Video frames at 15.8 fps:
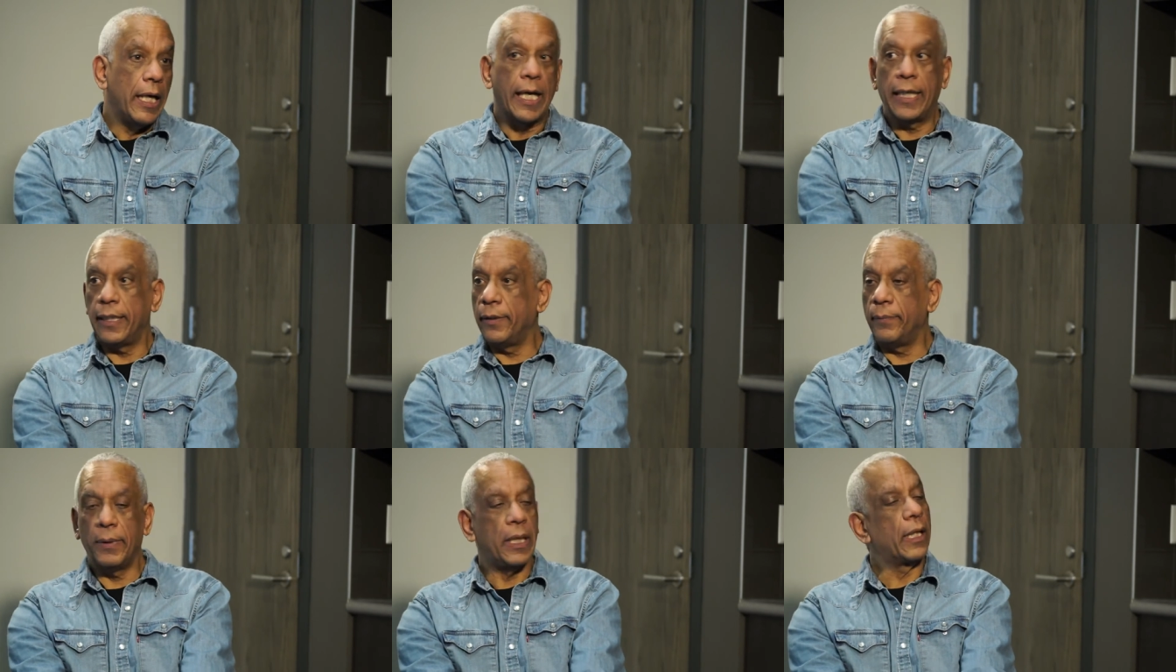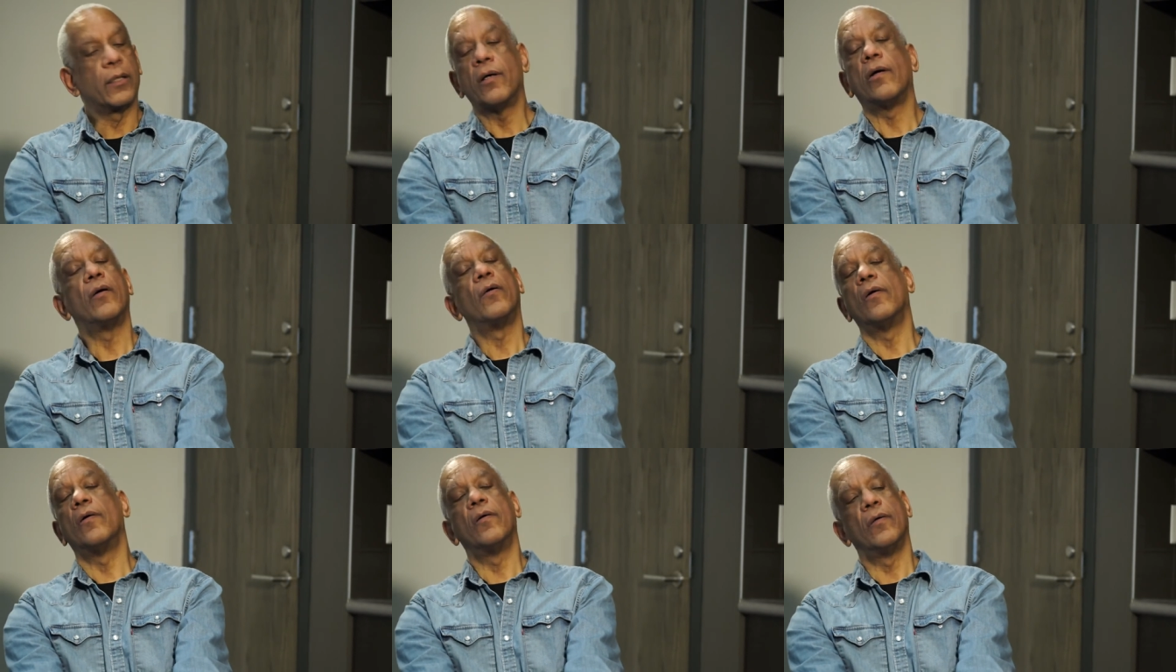and he'd be like,
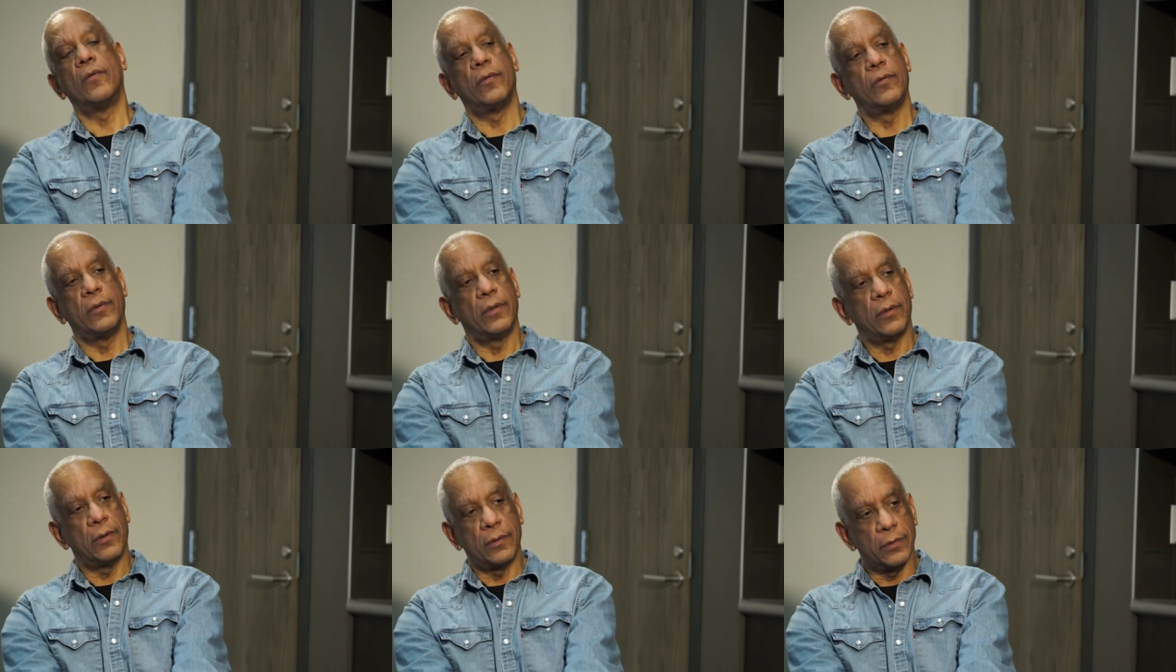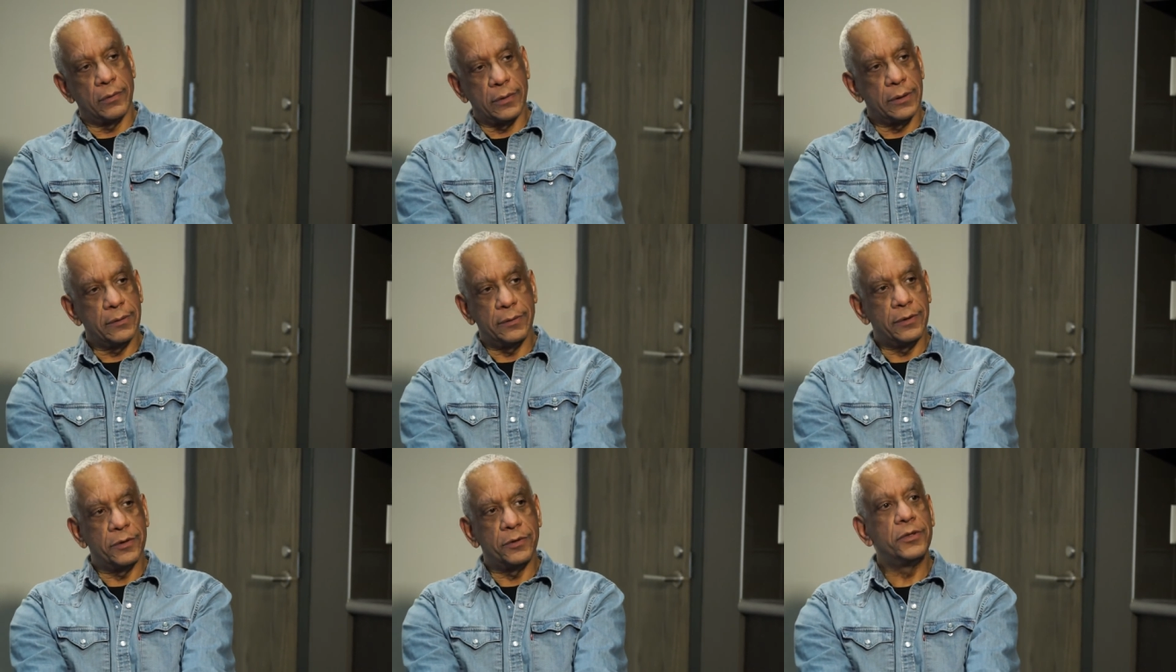"Oh no,
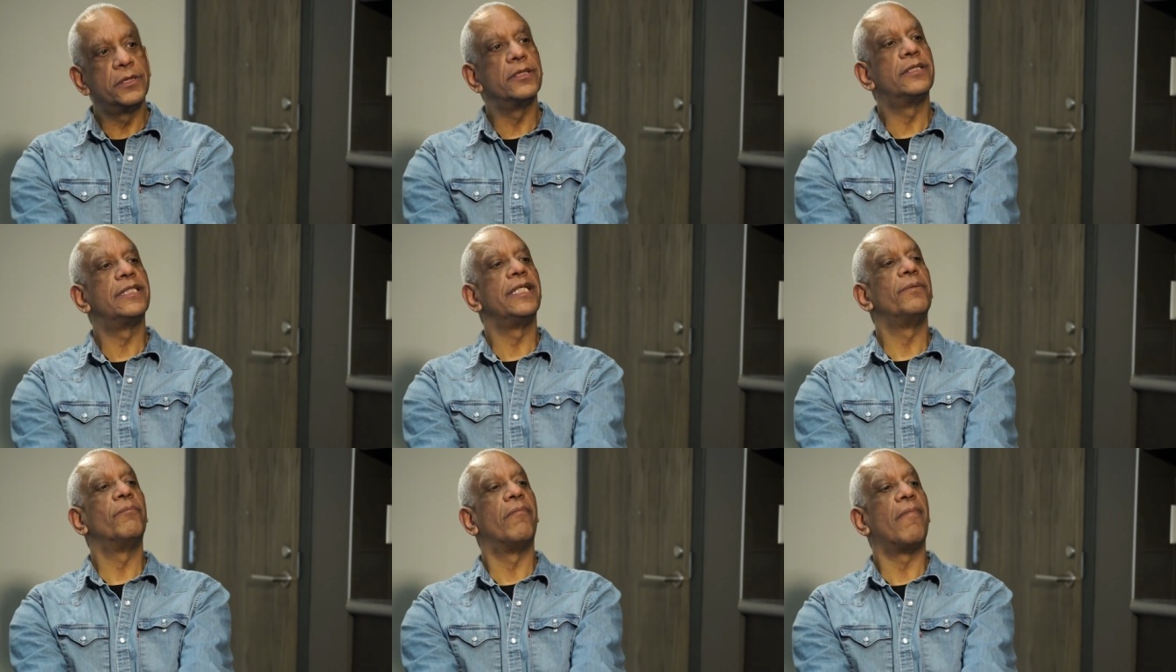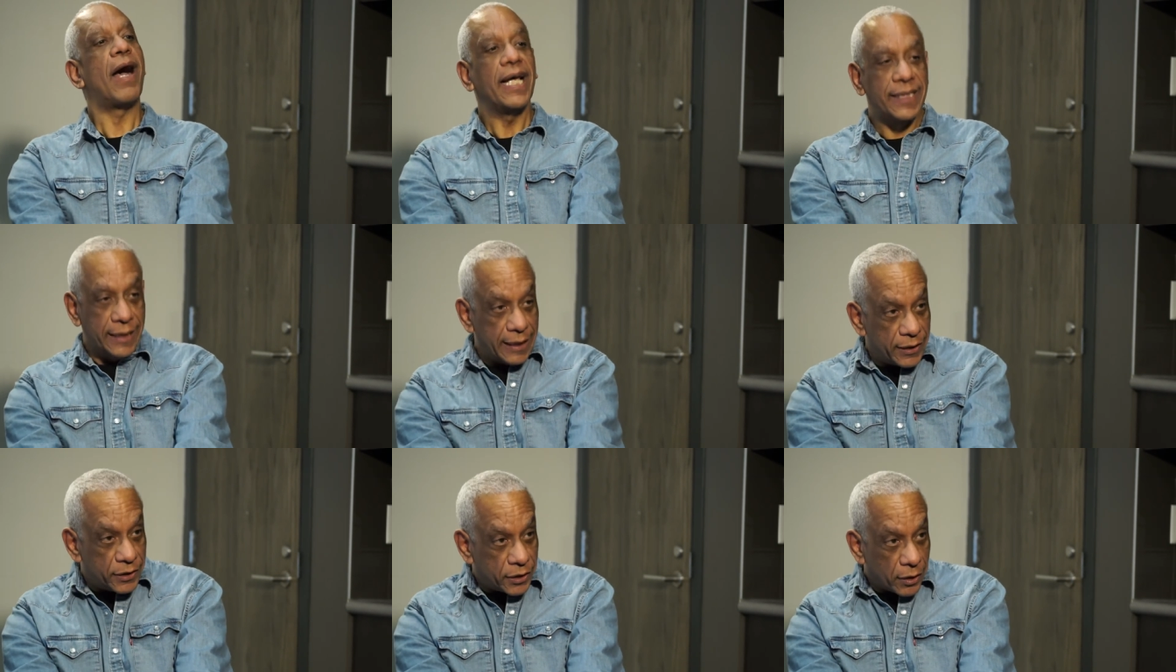you you should see my
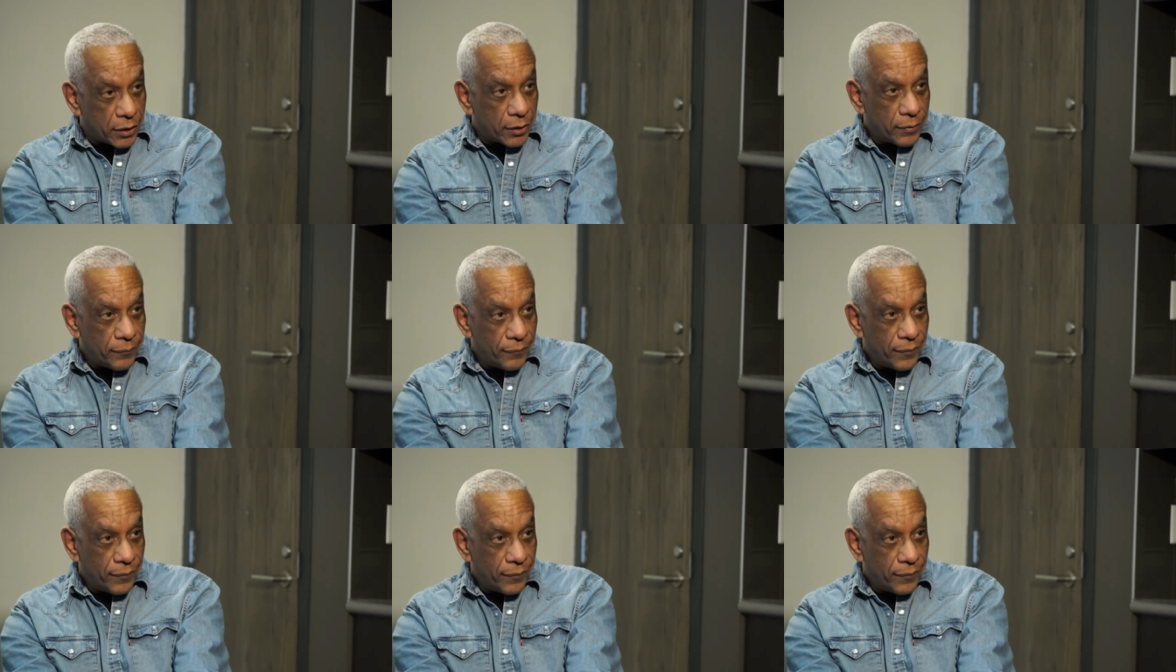teacher,"